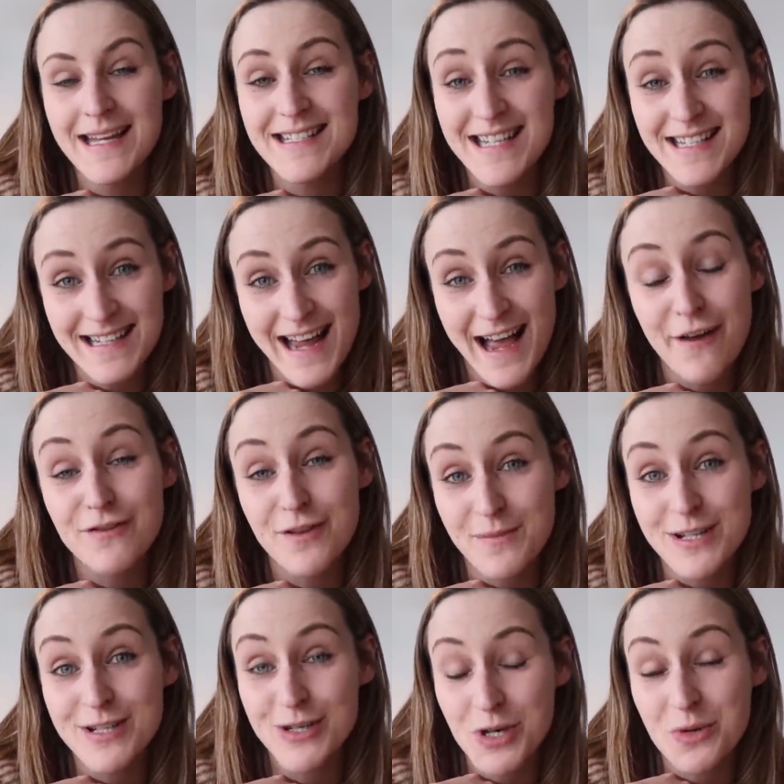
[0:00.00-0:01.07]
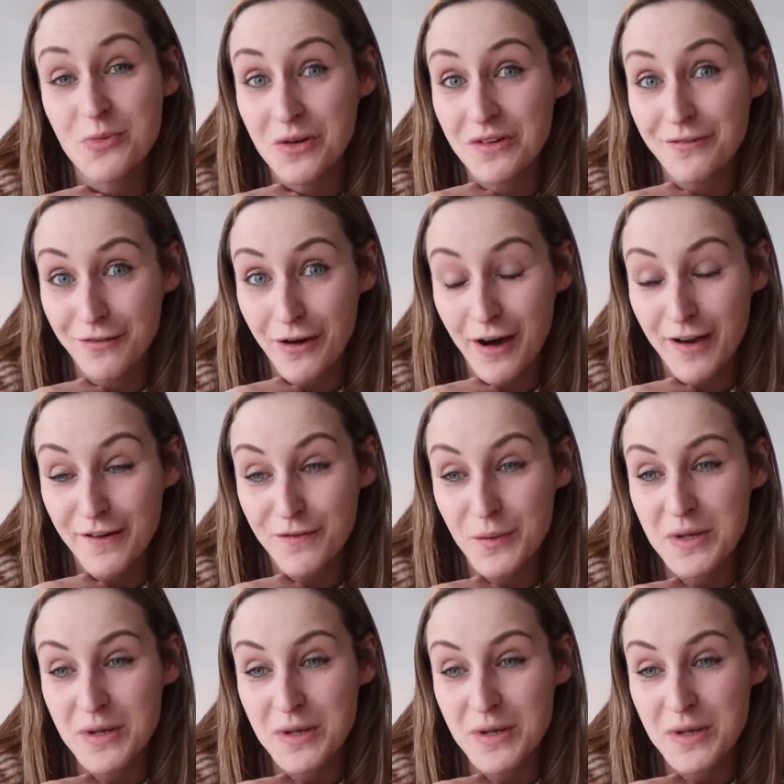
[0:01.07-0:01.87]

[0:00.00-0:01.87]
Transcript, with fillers: didn't have them in 2.5,